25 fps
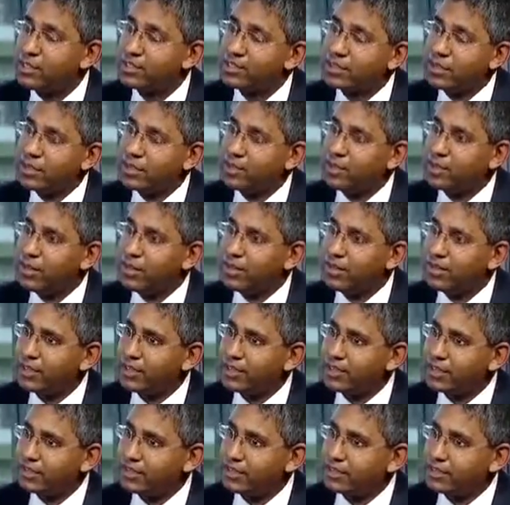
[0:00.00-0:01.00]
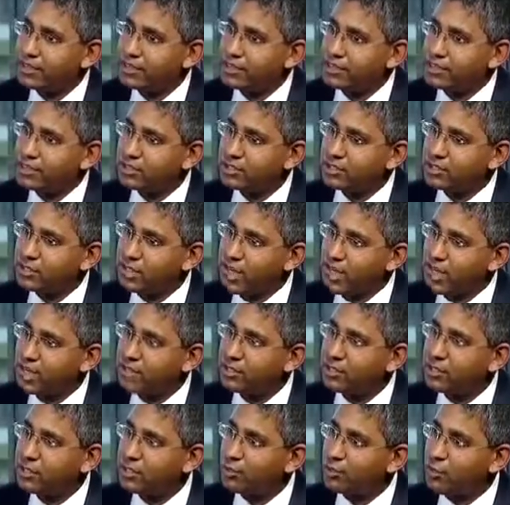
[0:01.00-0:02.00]
So I think it's
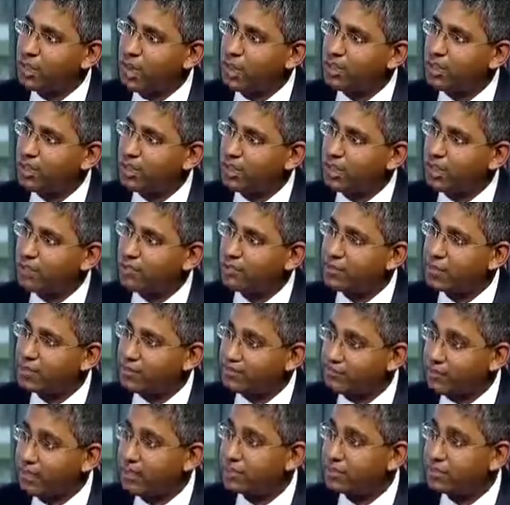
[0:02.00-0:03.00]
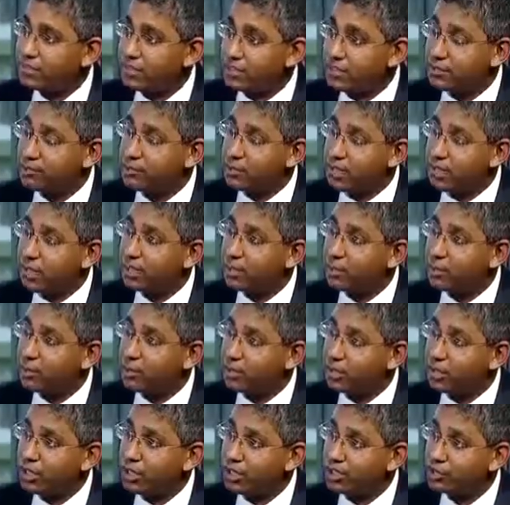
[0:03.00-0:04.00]
changed the way that they've invested in
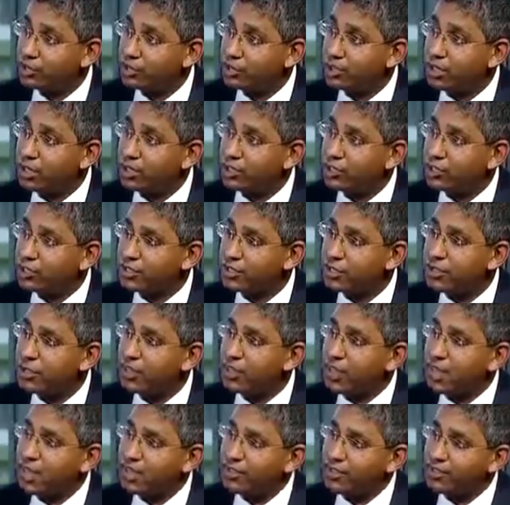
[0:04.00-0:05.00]
oil exploration.